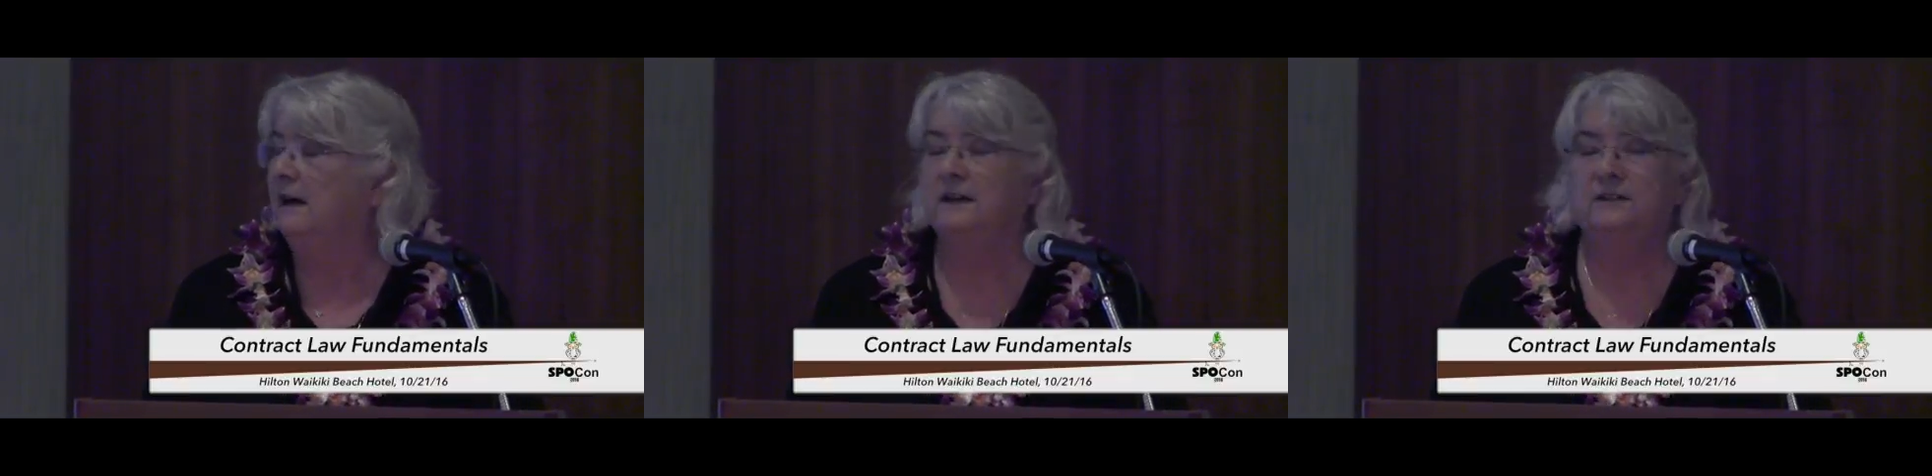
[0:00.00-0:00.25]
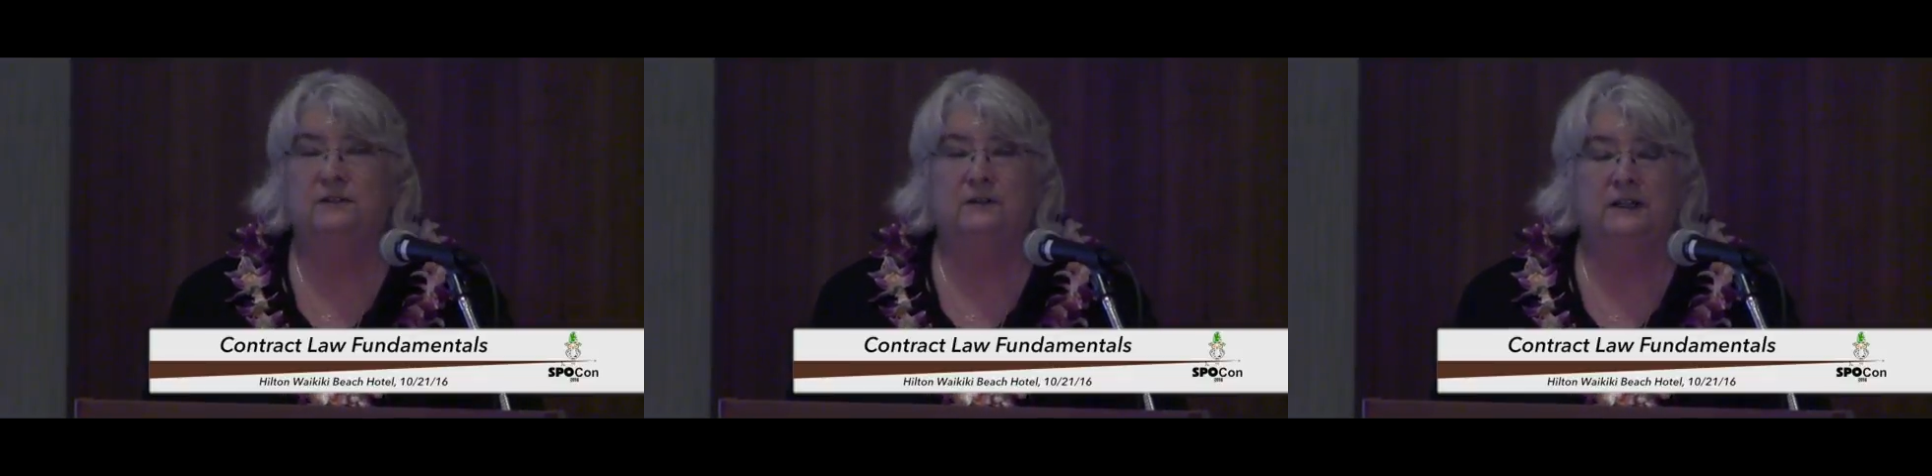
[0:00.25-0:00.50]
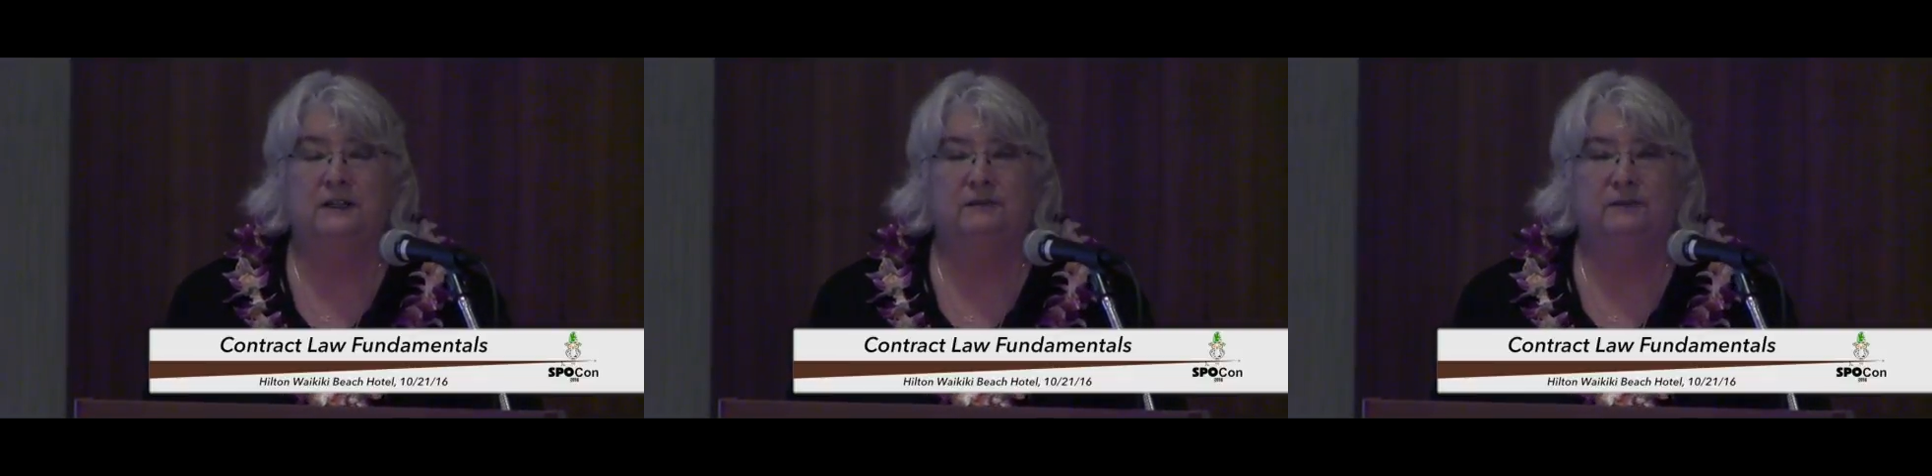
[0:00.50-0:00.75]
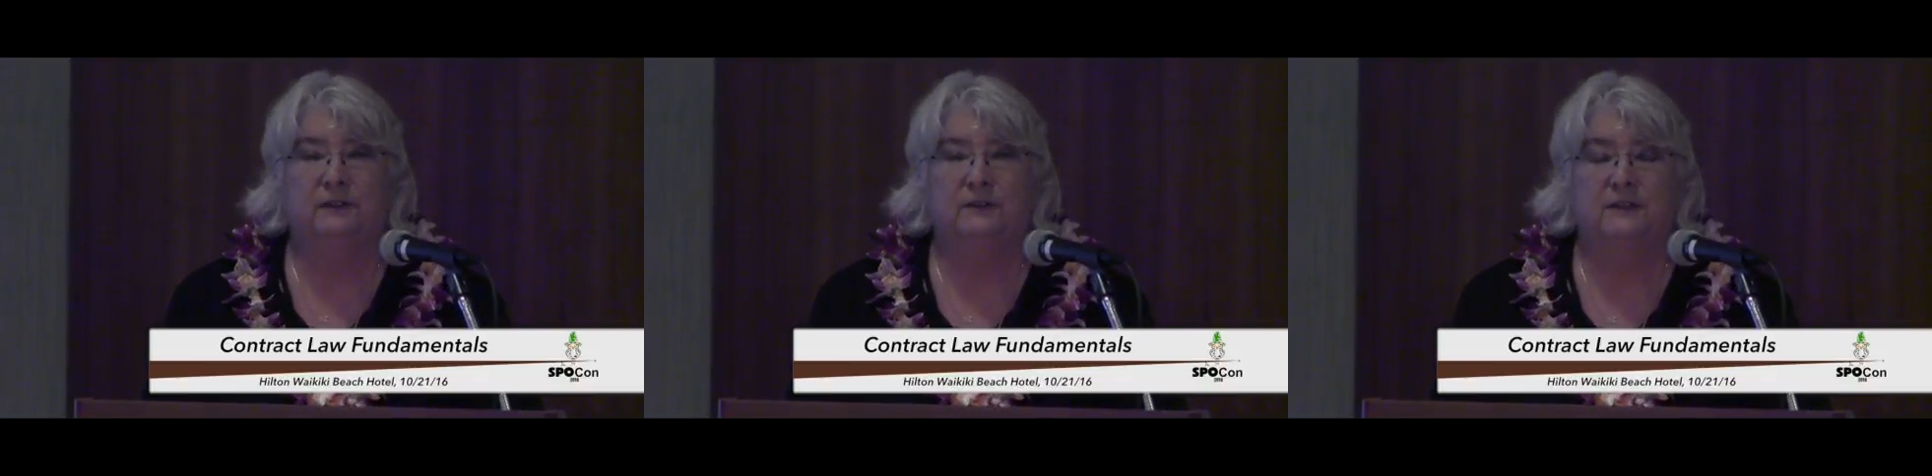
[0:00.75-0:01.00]
undue
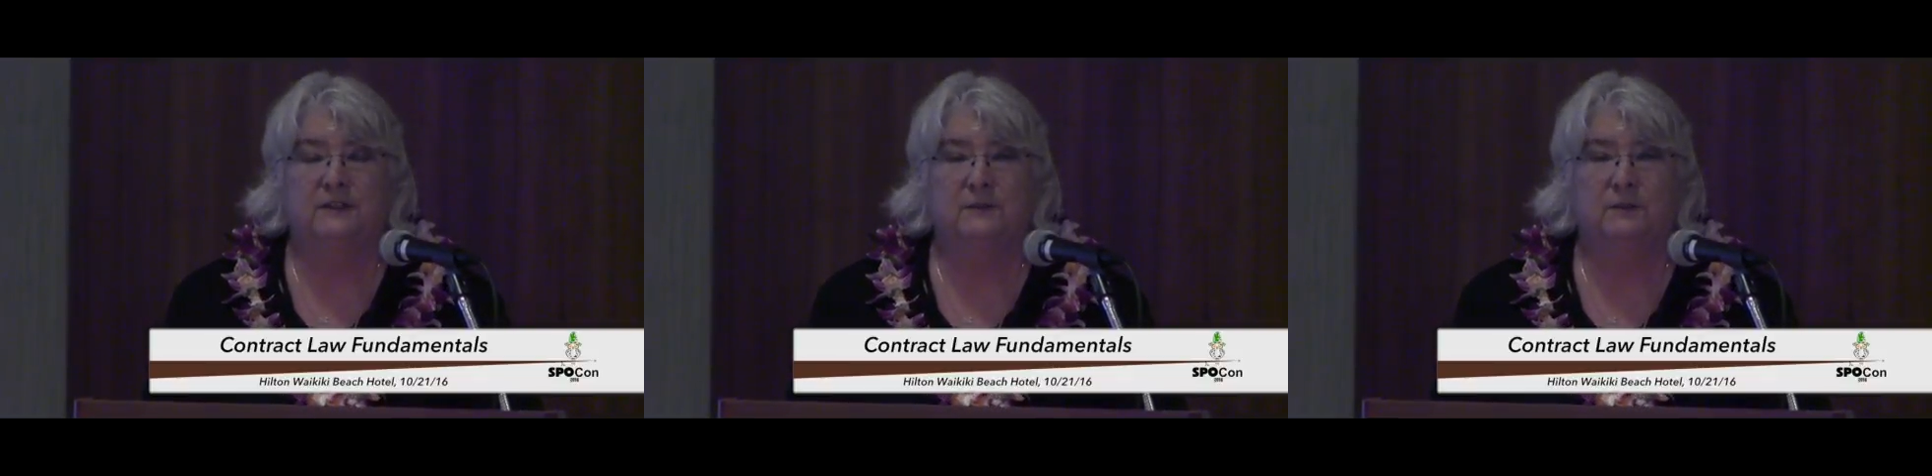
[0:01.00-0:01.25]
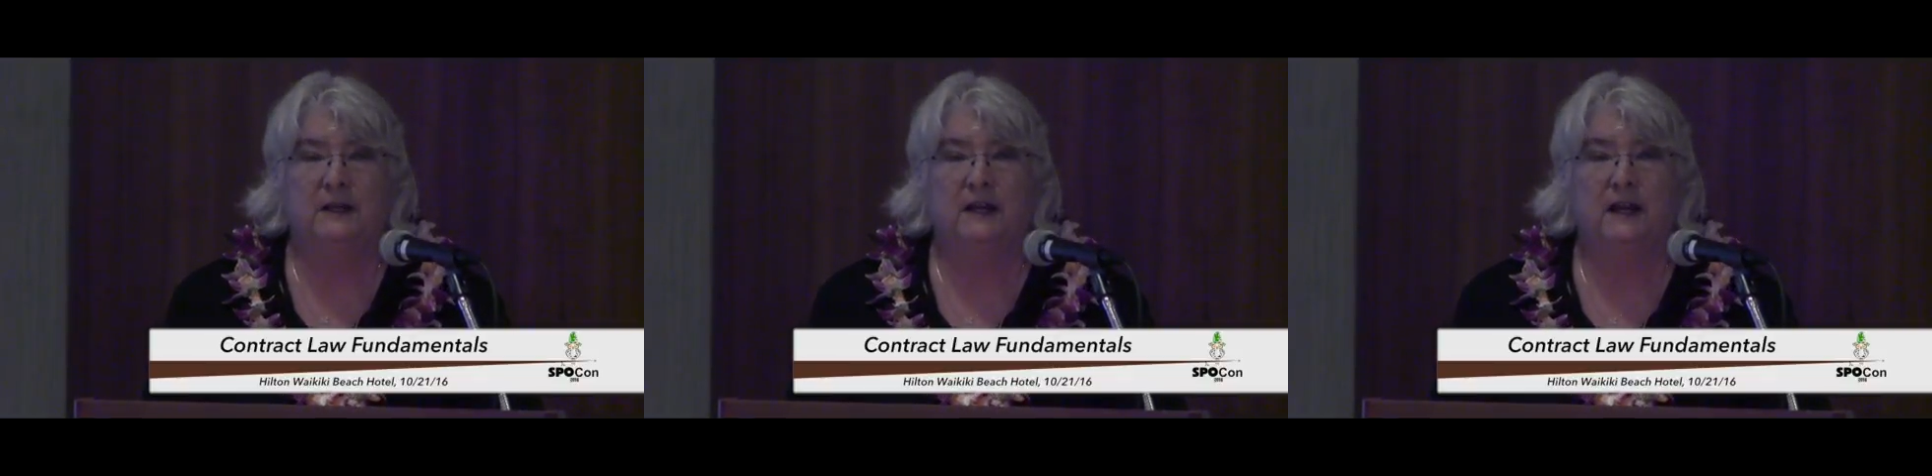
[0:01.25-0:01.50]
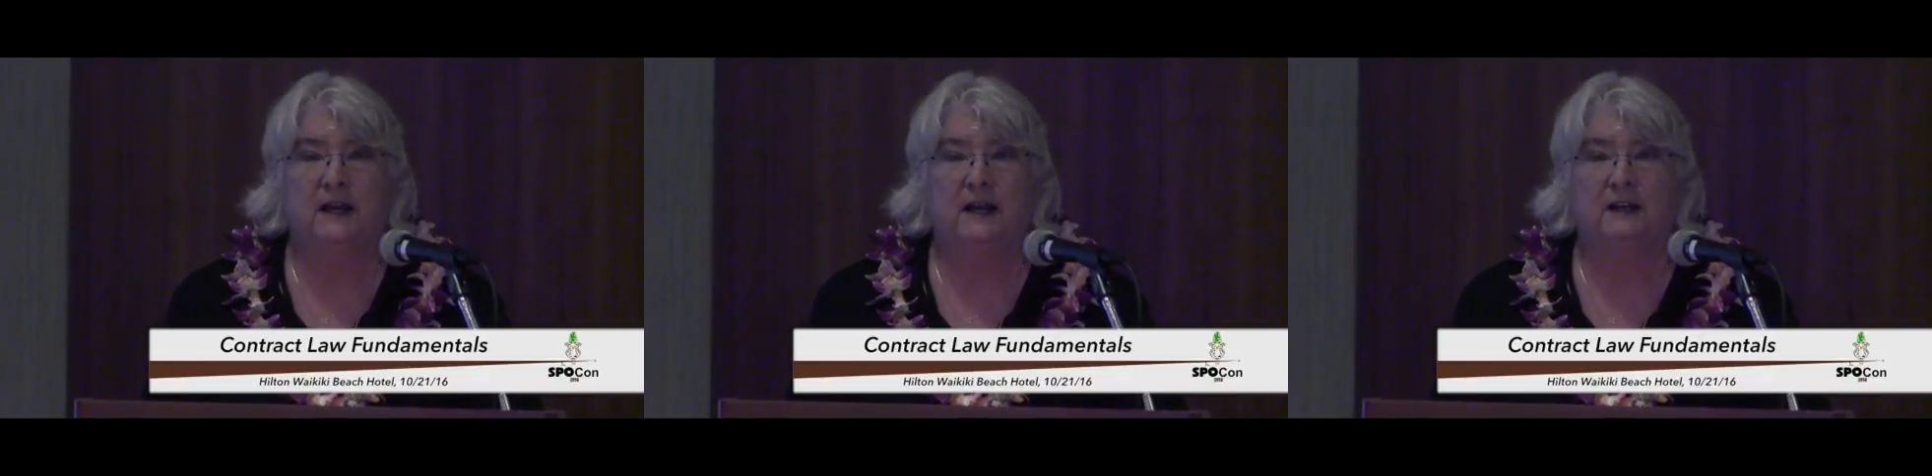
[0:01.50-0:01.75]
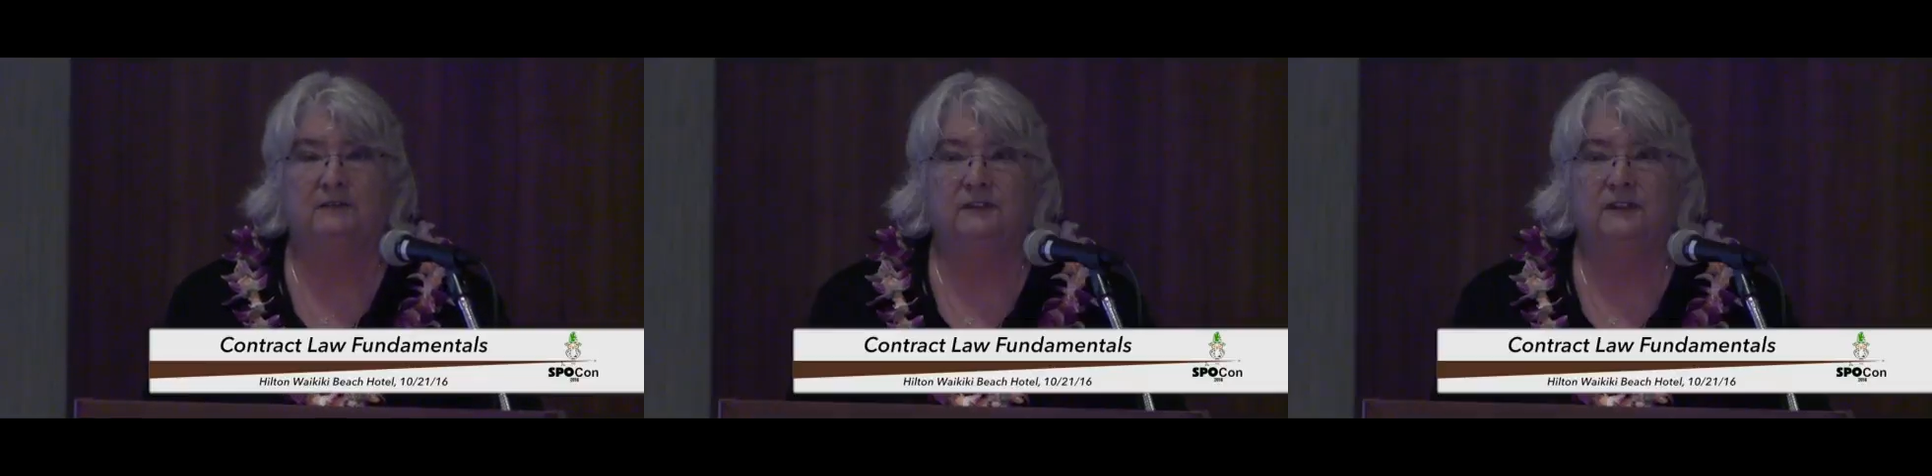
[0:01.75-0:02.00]
influence we
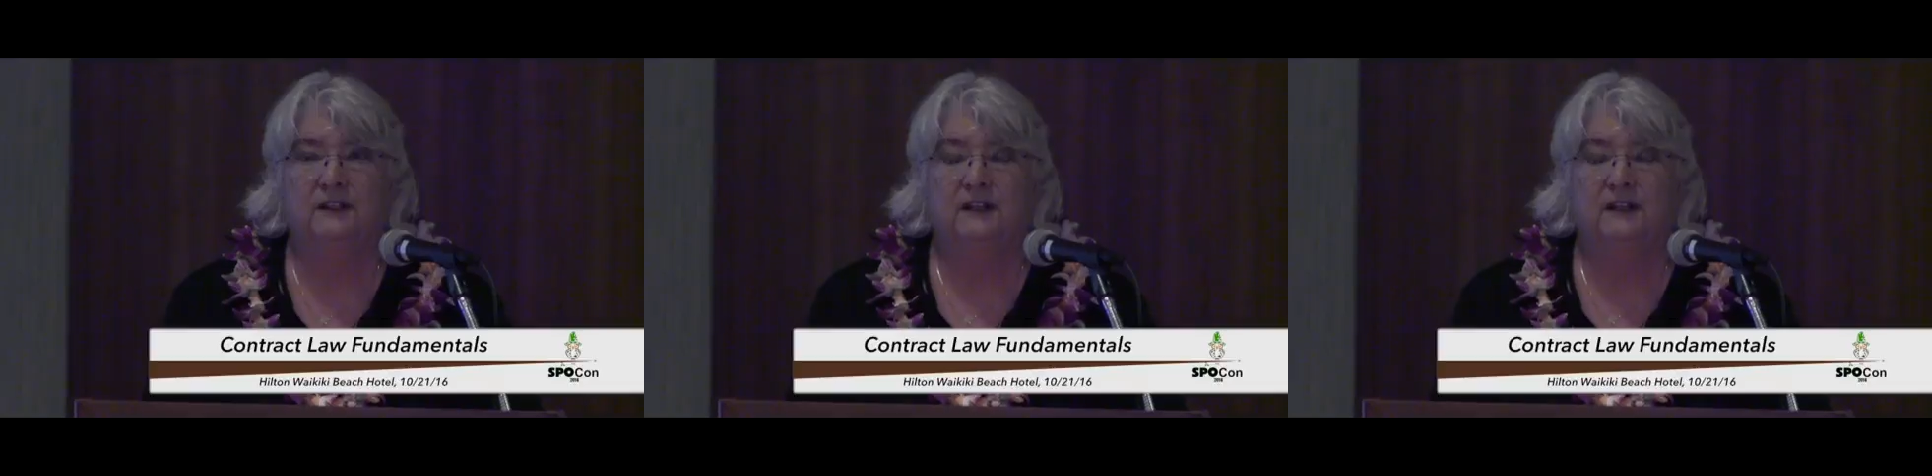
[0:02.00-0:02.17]
have.